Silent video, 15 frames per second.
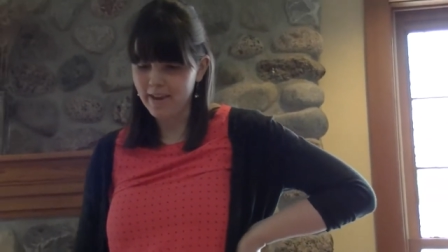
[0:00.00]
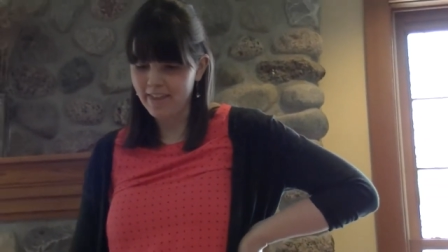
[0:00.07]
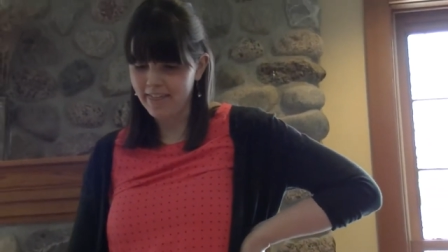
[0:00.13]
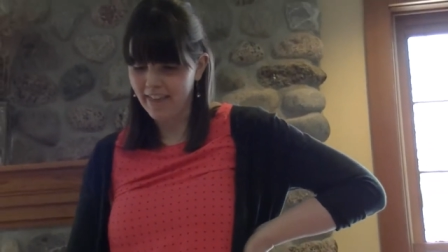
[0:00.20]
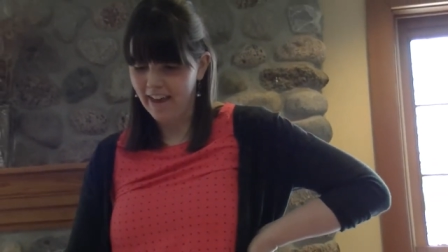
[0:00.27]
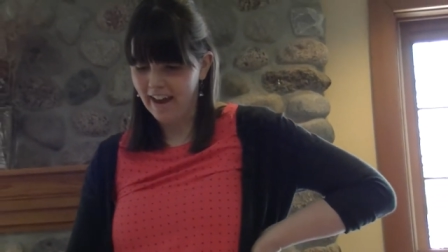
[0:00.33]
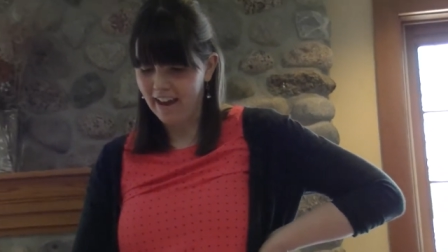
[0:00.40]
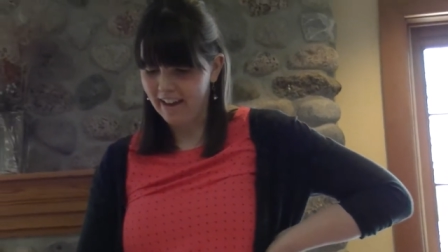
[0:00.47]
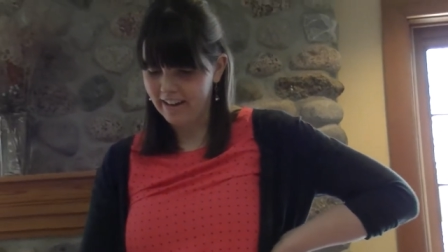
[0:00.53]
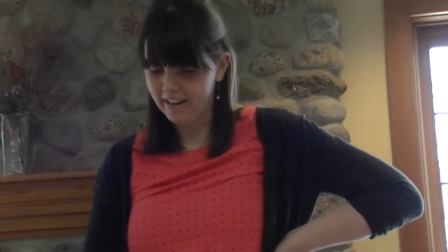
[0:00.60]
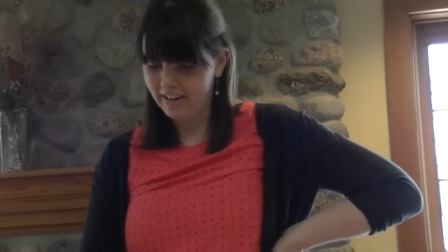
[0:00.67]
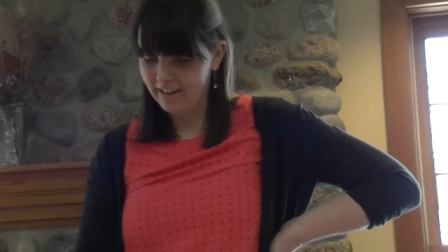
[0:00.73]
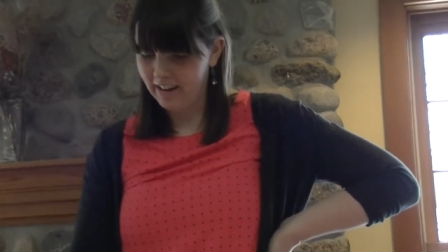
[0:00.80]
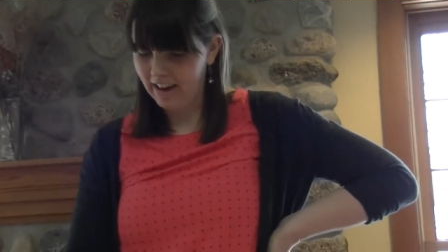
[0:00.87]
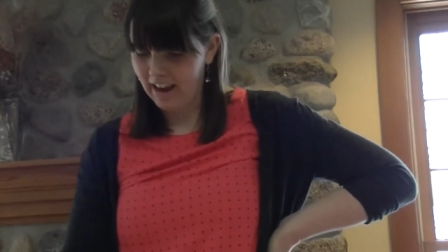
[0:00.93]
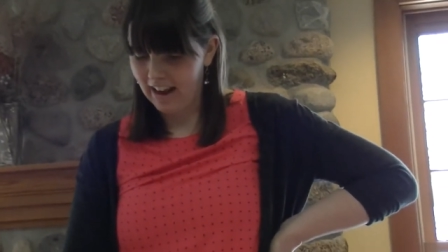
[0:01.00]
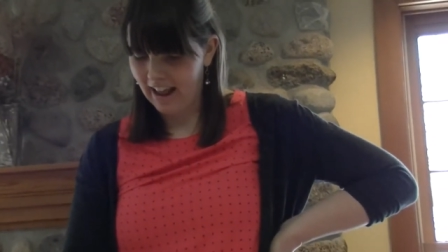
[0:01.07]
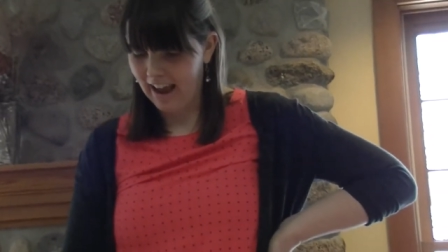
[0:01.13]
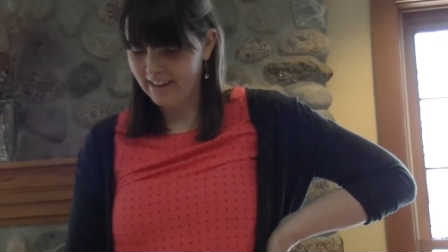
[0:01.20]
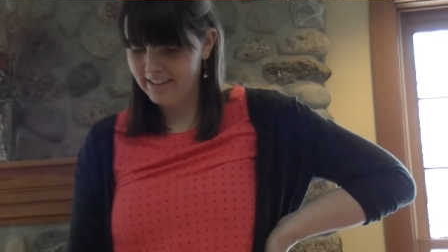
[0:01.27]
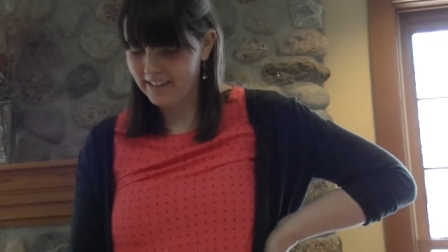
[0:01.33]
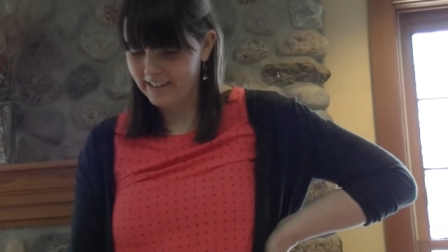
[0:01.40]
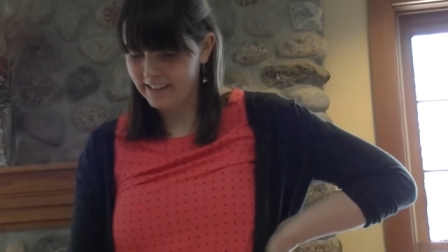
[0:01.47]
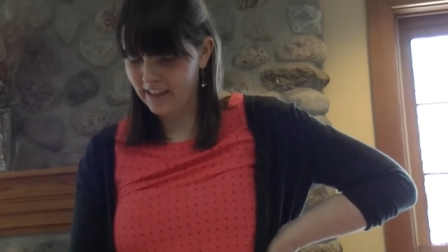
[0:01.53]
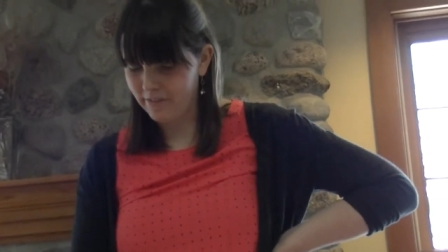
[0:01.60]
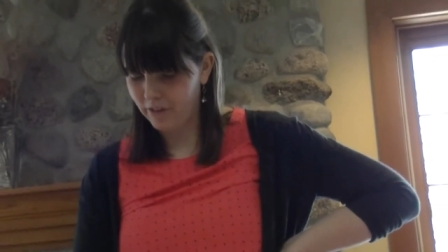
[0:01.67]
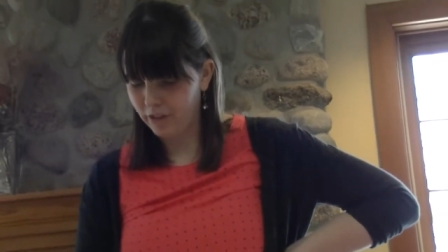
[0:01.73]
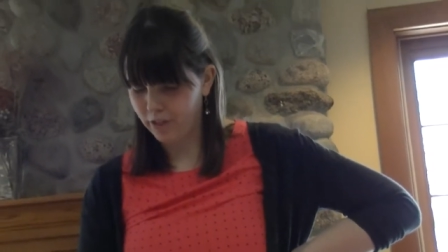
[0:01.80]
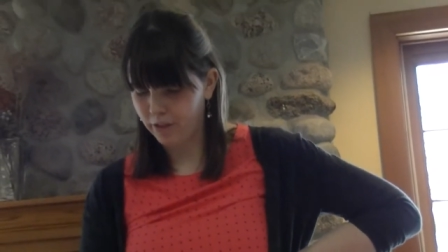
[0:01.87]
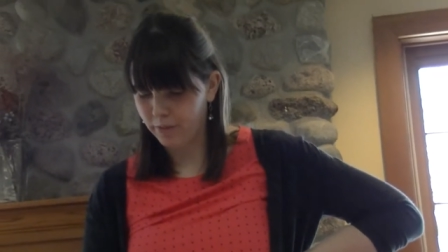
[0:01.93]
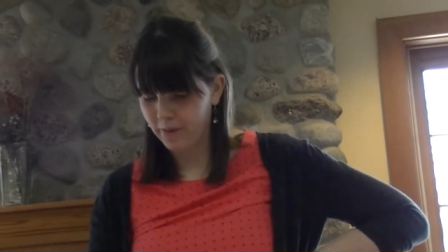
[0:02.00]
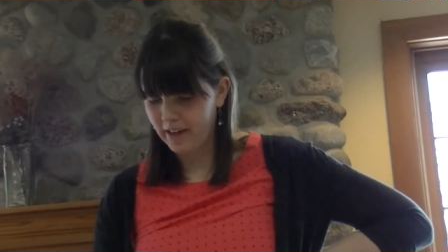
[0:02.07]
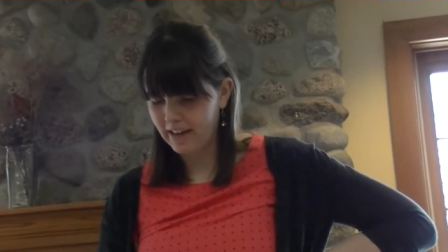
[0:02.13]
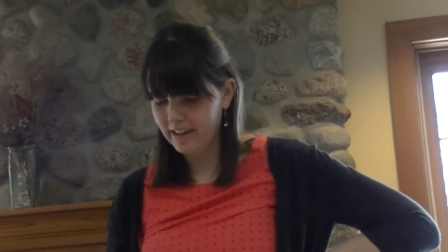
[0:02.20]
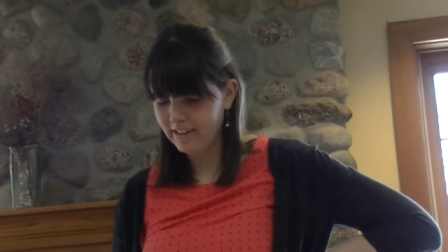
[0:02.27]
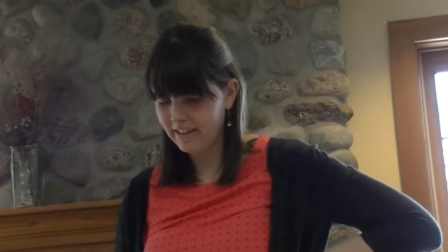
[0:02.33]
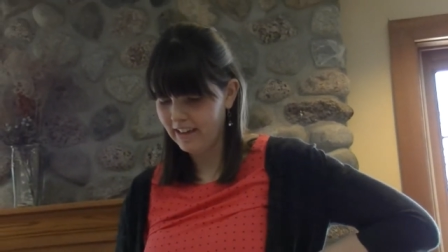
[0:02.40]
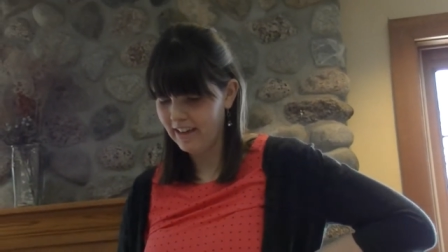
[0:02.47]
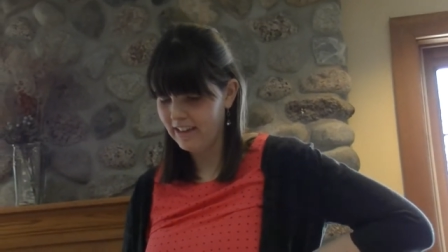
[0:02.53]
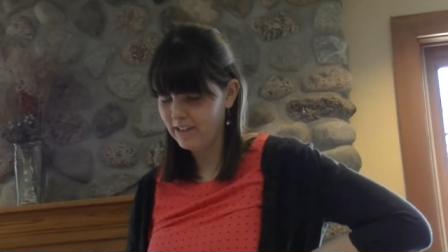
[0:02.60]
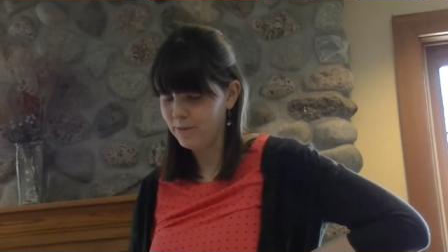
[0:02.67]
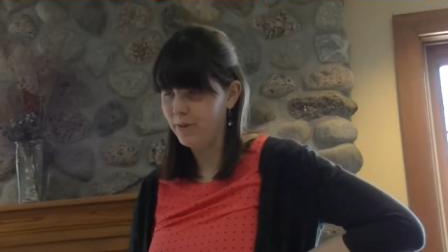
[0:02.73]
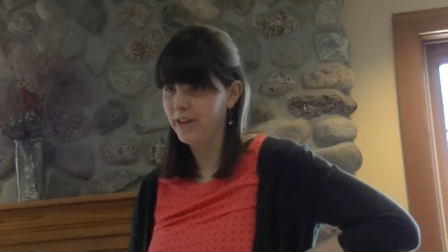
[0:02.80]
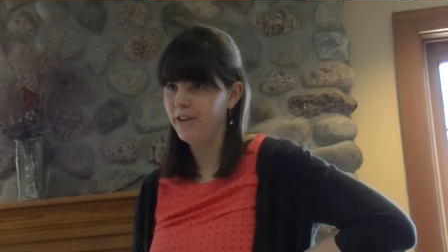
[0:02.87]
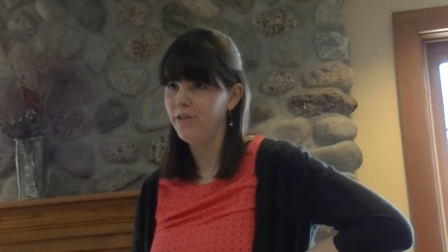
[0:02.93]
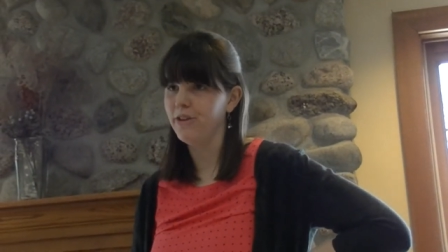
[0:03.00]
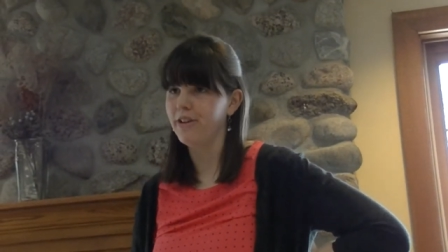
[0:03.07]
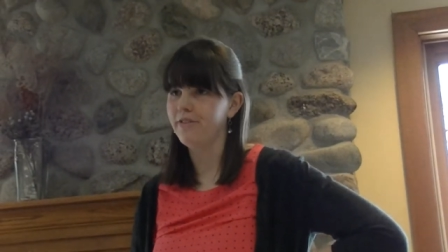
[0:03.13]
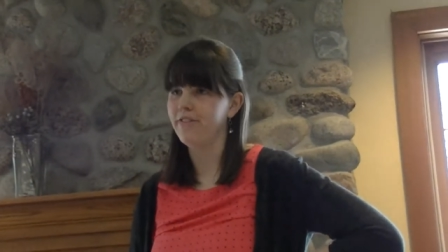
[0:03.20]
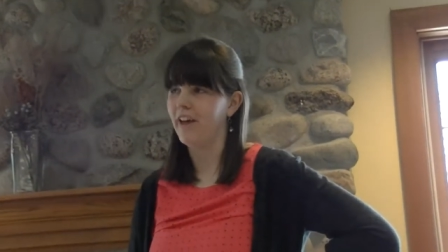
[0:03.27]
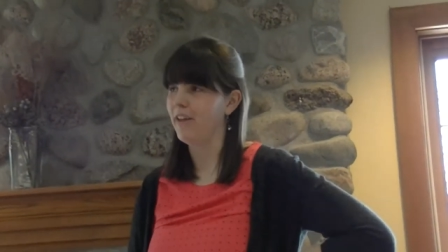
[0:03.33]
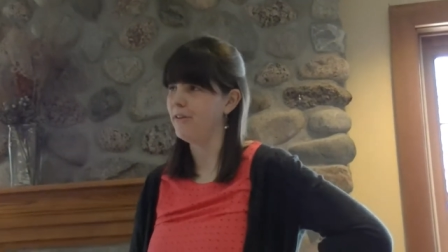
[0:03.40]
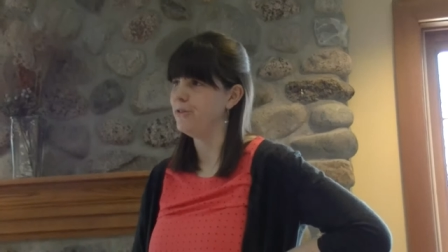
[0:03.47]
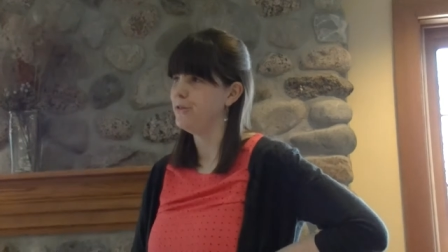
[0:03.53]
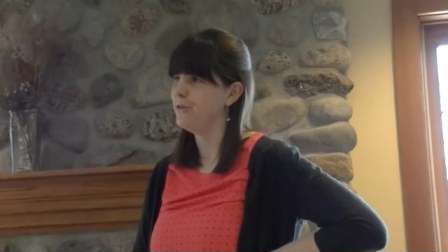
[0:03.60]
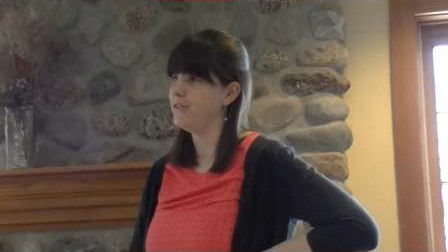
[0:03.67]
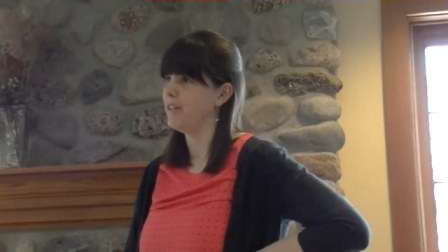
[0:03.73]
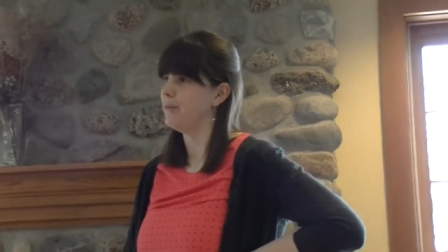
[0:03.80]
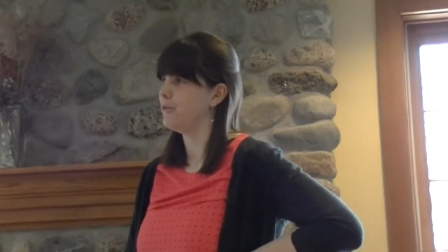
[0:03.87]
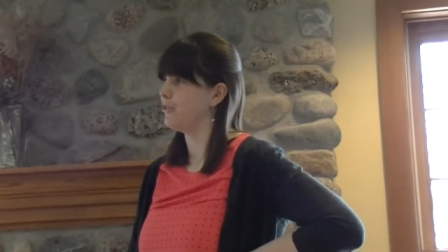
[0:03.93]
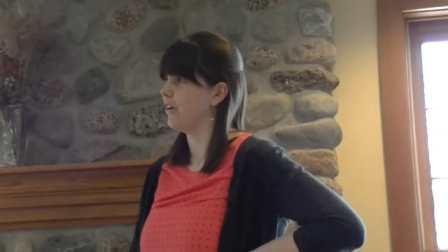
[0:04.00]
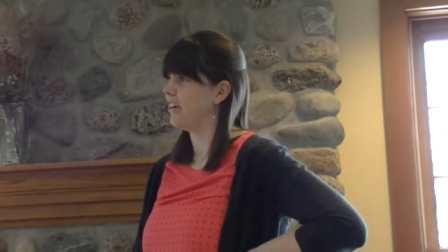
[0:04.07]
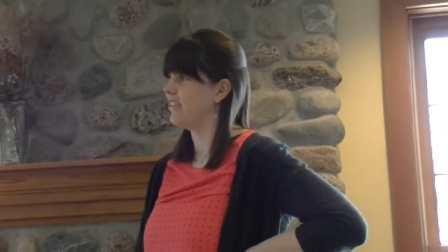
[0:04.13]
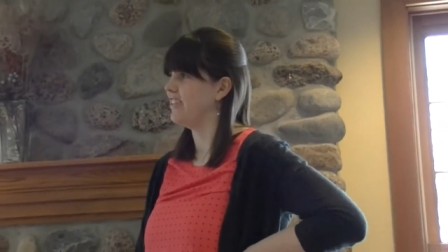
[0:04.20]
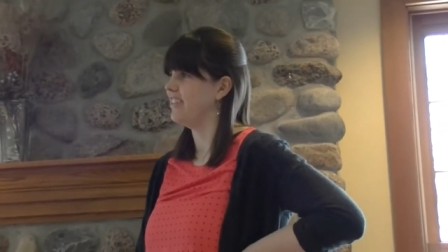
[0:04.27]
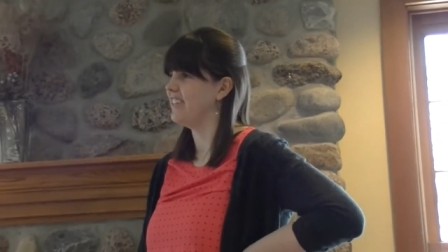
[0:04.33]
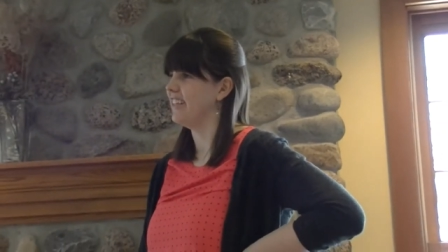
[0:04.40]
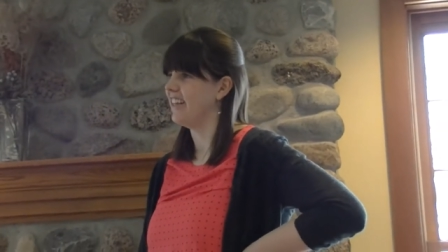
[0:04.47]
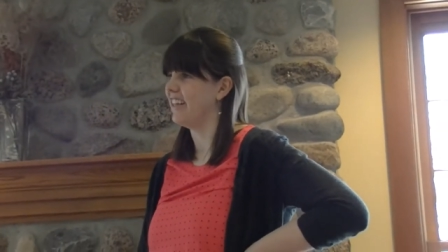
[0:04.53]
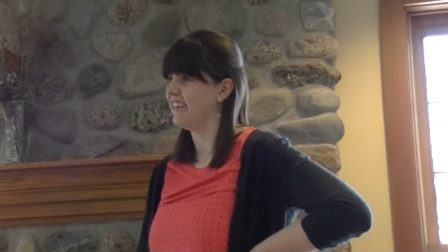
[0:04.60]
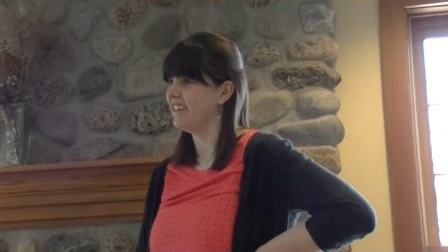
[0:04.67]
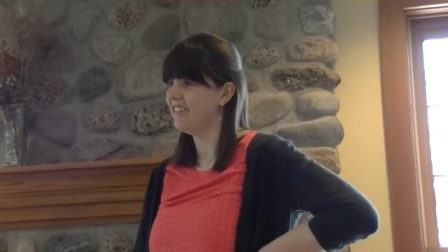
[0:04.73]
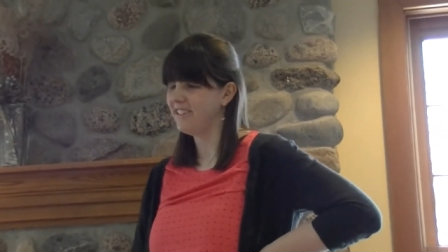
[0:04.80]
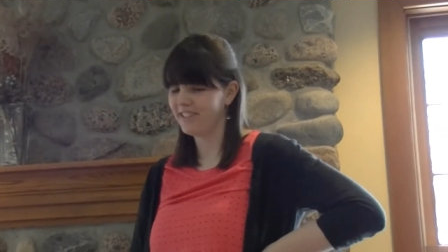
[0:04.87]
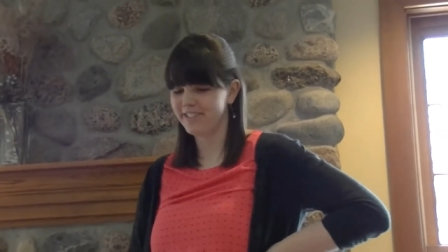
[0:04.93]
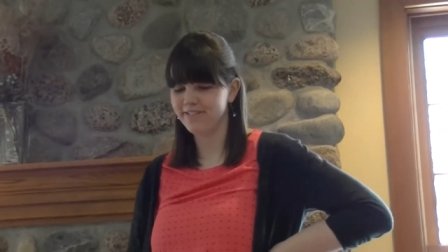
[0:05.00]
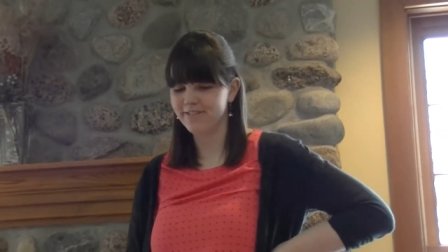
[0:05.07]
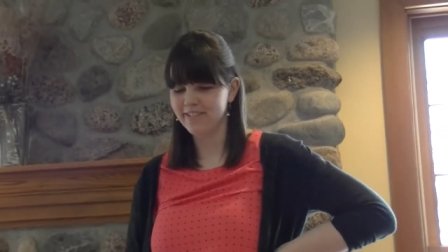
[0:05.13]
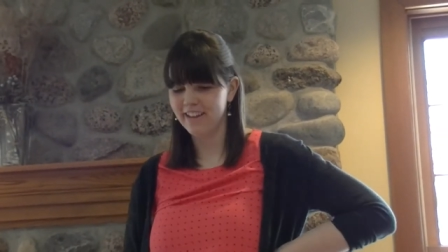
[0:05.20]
me that at access level three is when you can follow two-step directions in English.